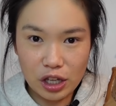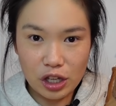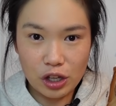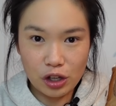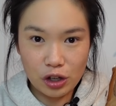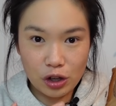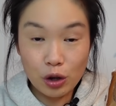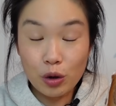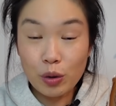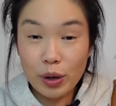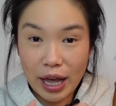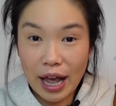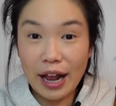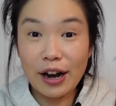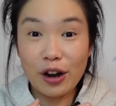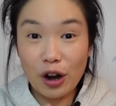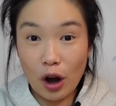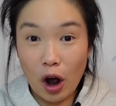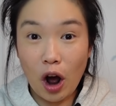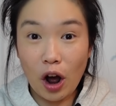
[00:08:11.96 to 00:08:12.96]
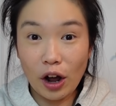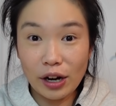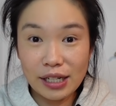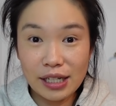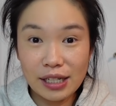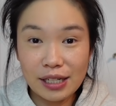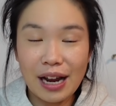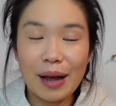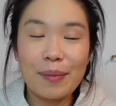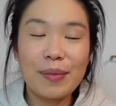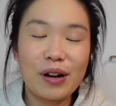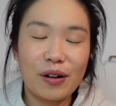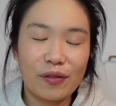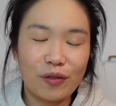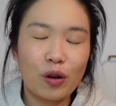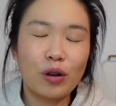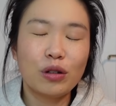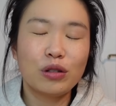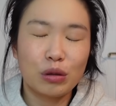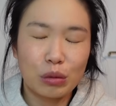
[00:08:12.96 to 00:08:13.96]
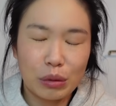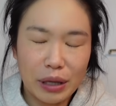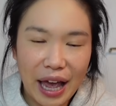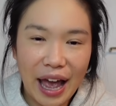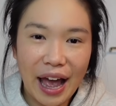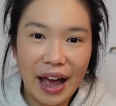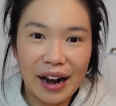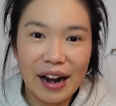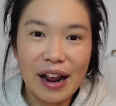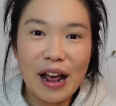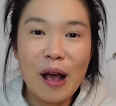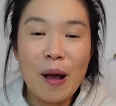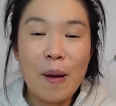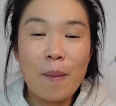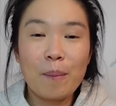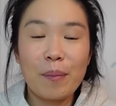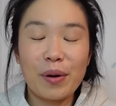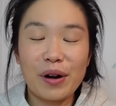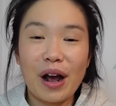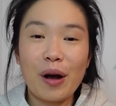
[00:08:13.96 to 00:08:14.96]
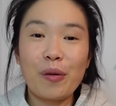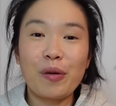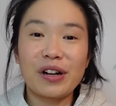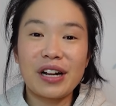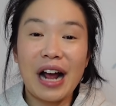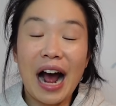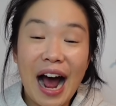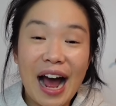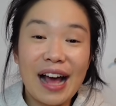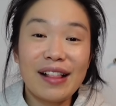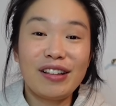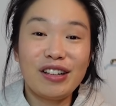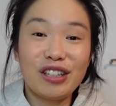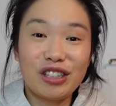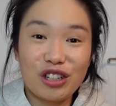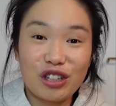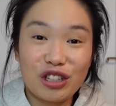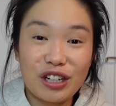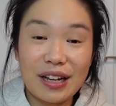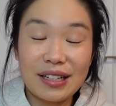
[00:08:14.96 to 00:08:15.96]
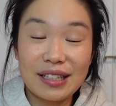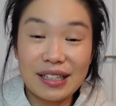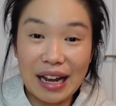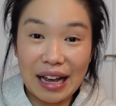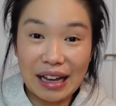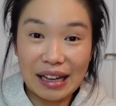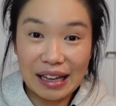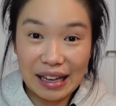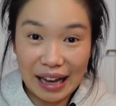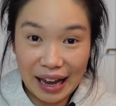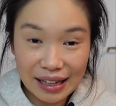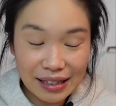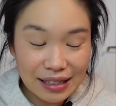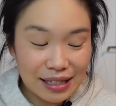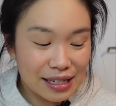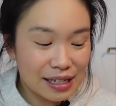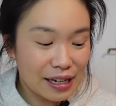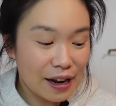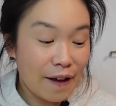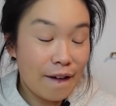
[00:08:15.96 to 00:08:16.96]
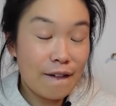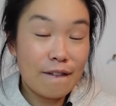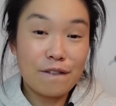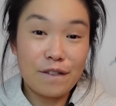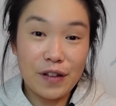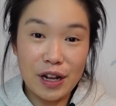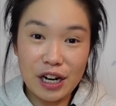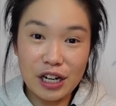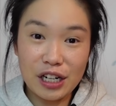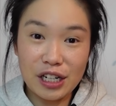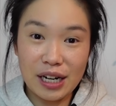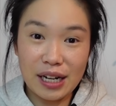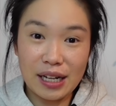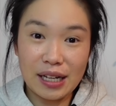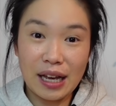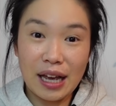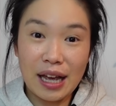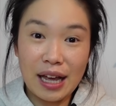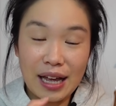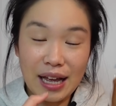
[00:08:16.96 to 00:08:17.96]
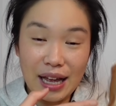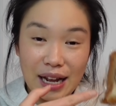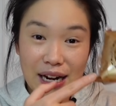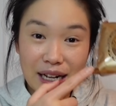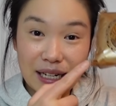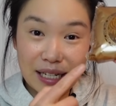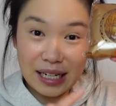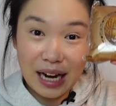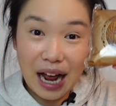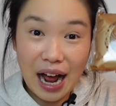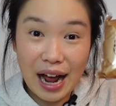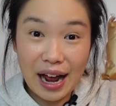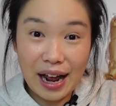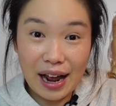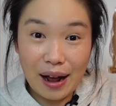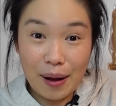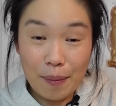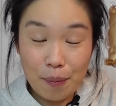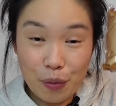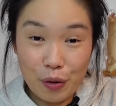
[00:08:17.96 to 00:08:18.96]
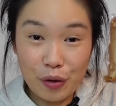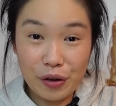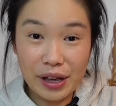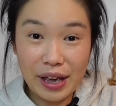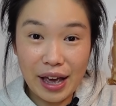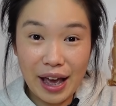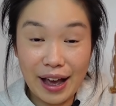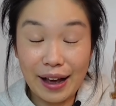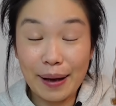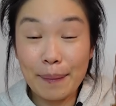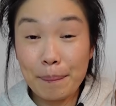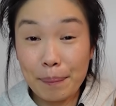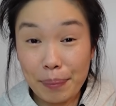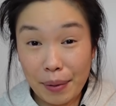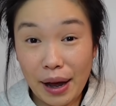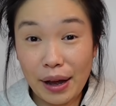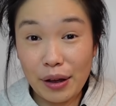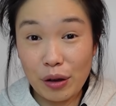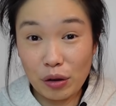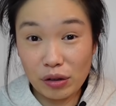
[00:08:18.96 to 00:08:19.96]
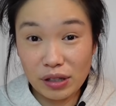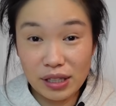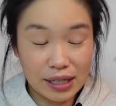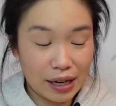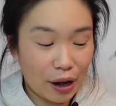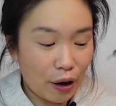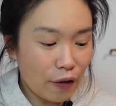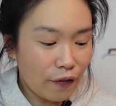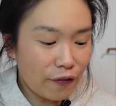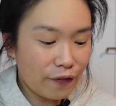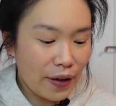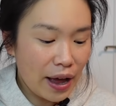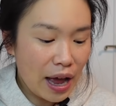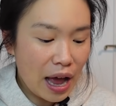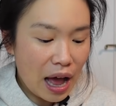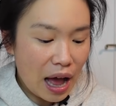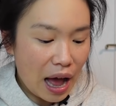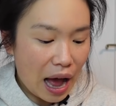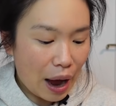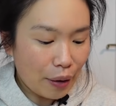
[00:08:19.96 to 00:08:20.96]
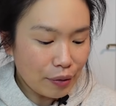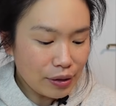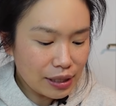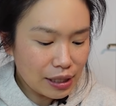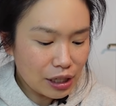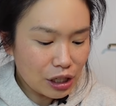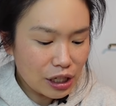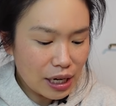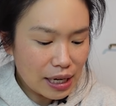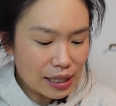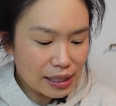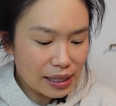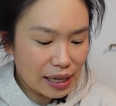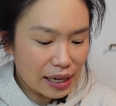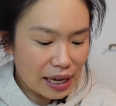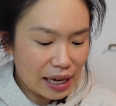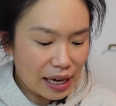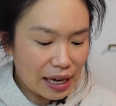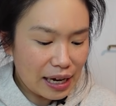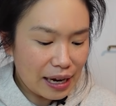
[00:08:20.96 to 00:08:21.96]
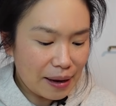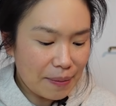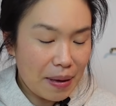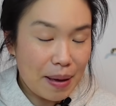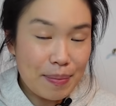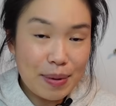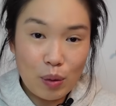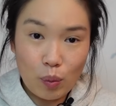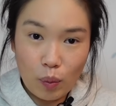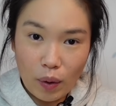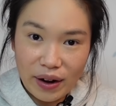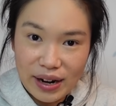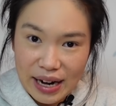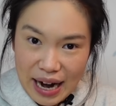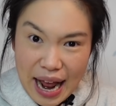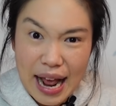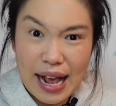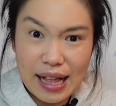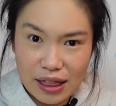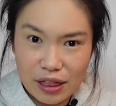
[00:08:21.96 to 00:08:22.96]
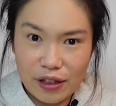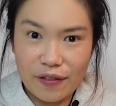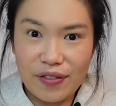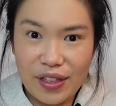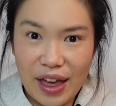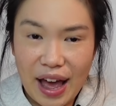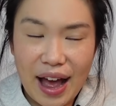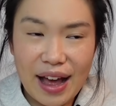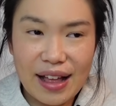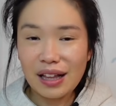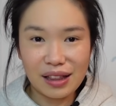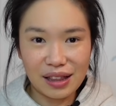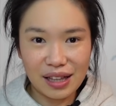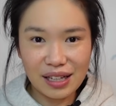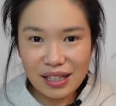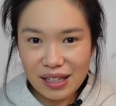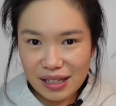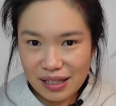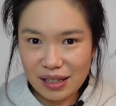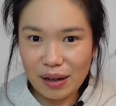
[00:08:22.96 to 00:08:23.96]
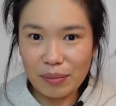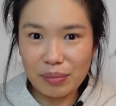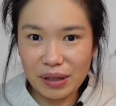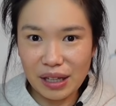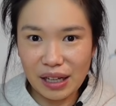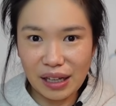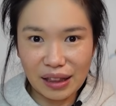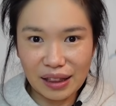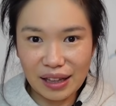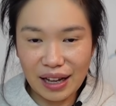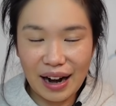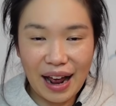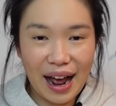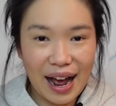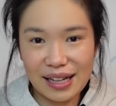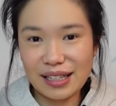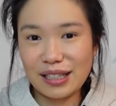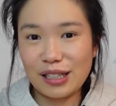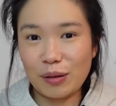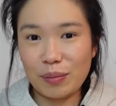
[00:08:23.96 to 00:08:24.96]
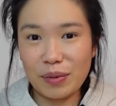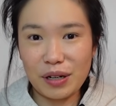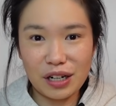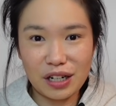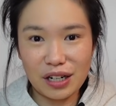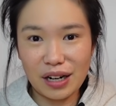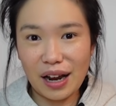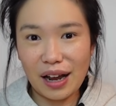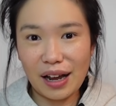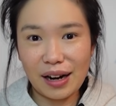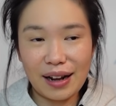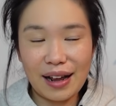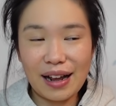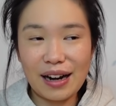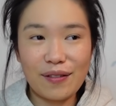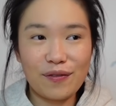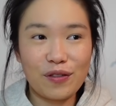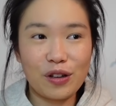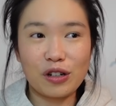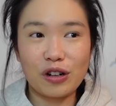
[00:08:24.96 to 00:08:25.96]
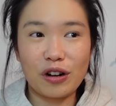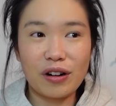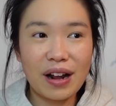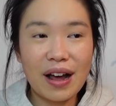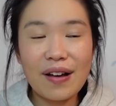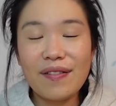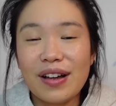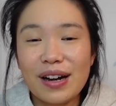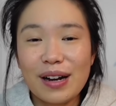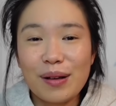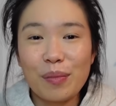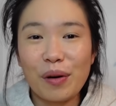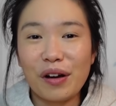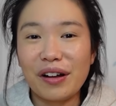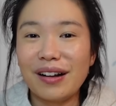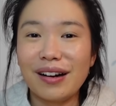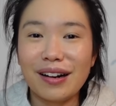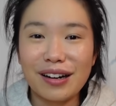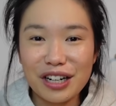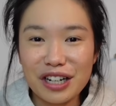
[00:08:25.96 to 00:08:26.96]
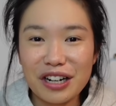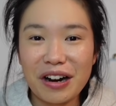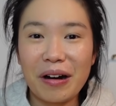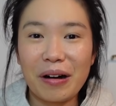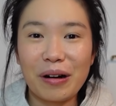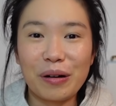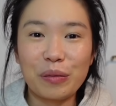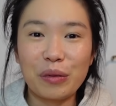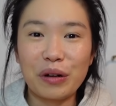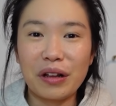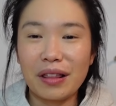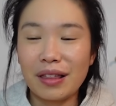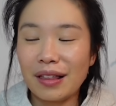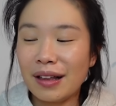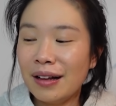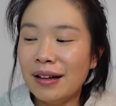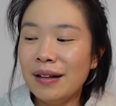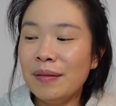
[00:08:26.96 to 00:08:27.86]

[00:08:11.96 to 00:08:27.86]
you cannot, I mean, of course you can, but I would highly suggest against finishing an entire mooncake by yourself. I would suggest like eating maybe 1/8 of that. This is something that has to be shared, and if you don't have anybody to share it with,